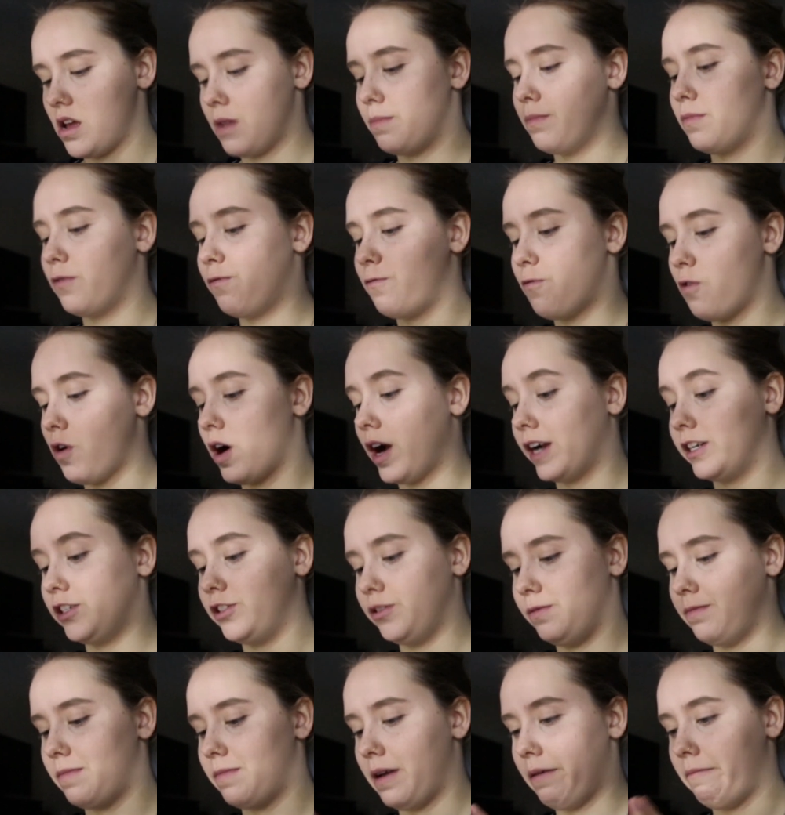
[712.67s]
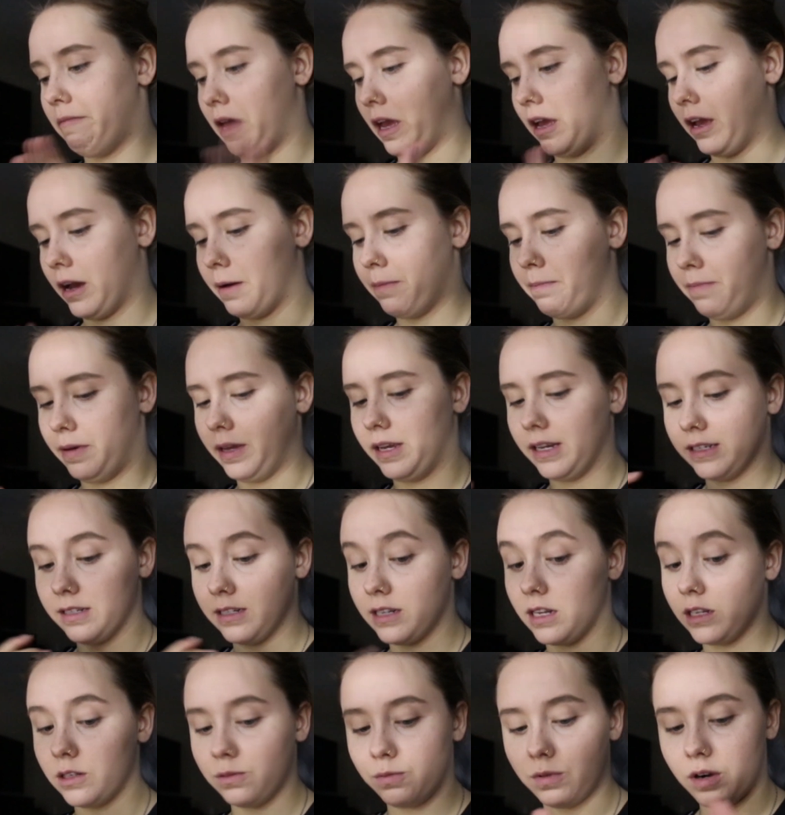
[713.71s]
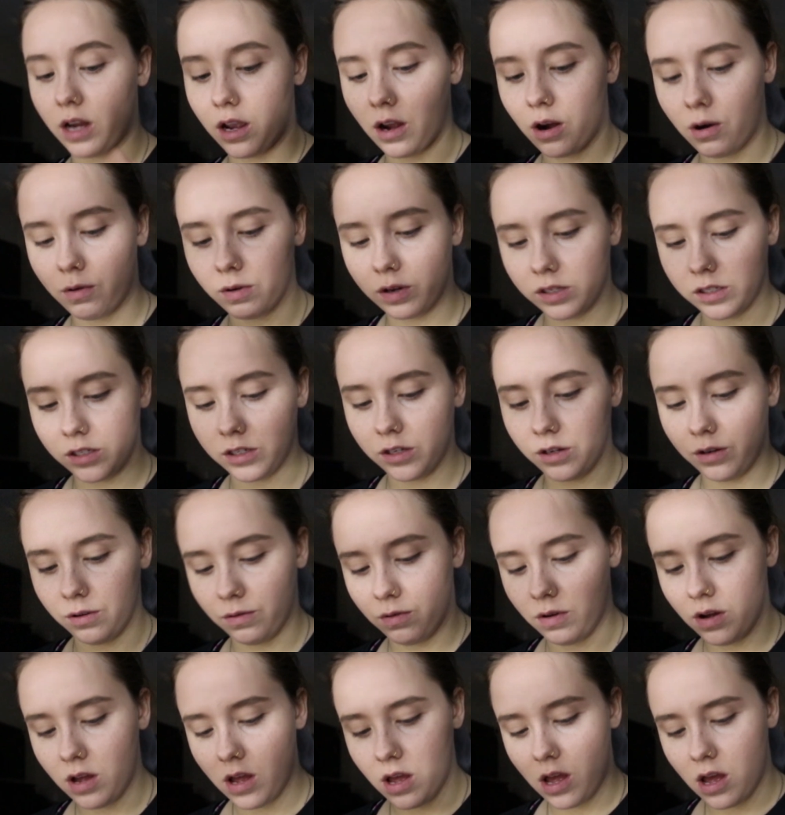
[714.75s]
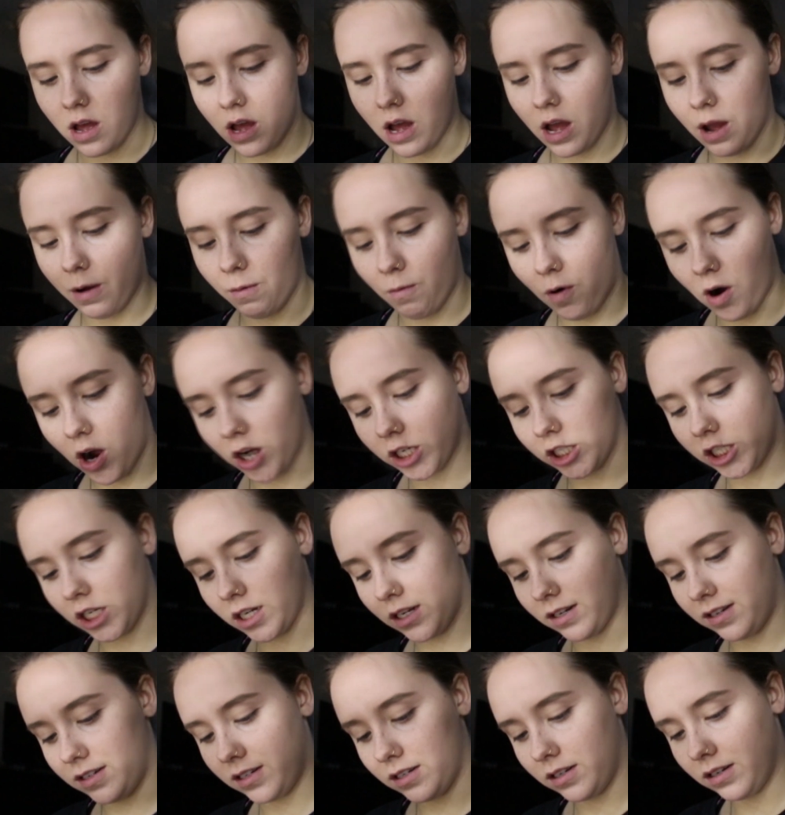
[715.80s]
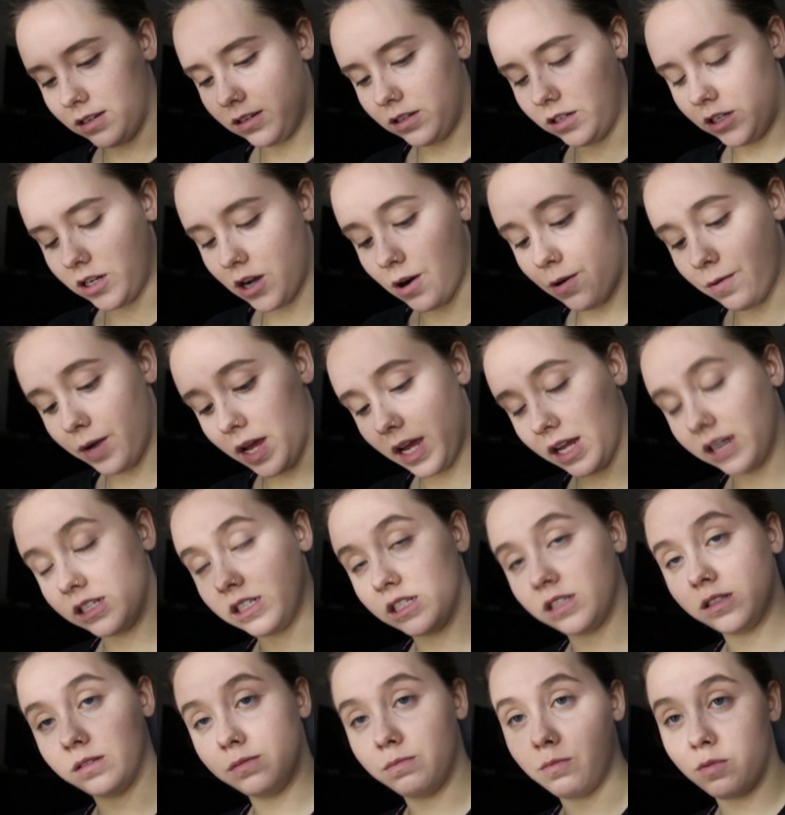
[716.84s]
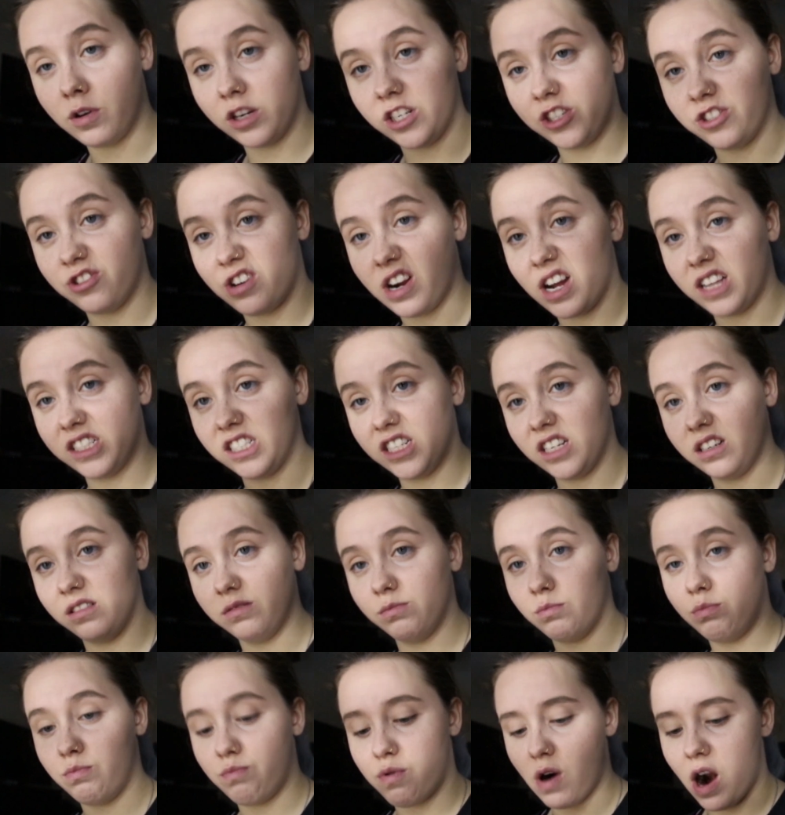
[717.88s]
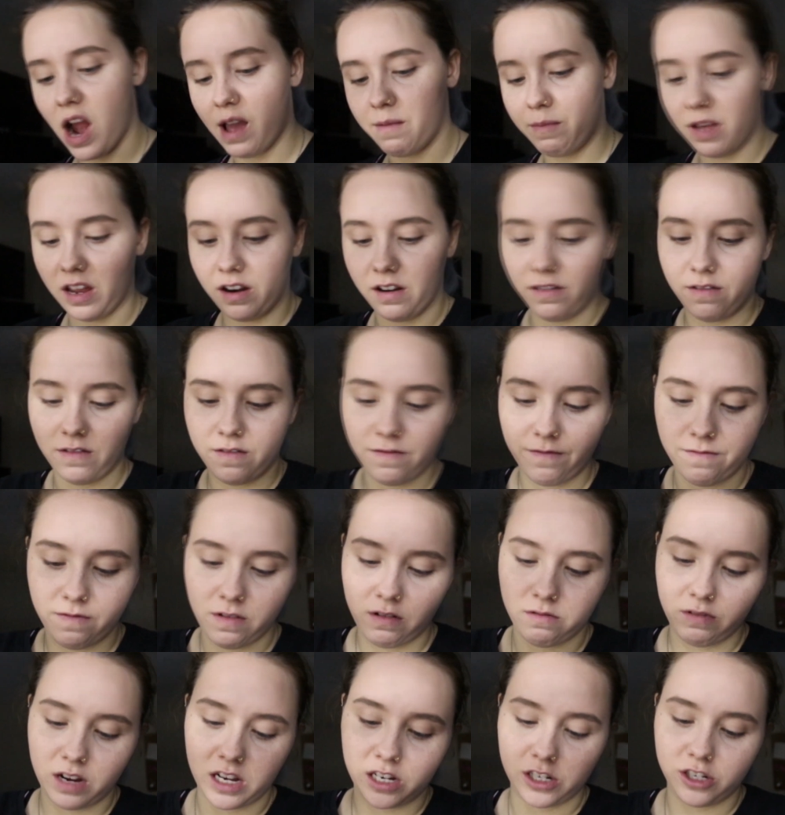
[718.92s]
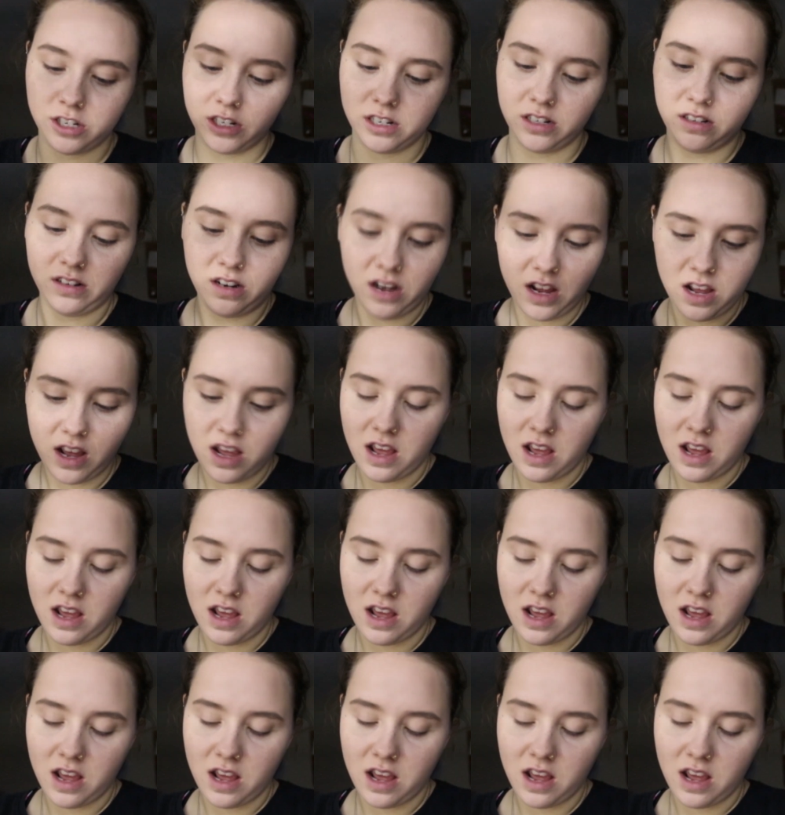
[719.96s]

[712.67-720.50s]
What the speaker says: before I do my makeup, because that's what I always do. I wash it, tone it, moisturize it, prime it, foundation,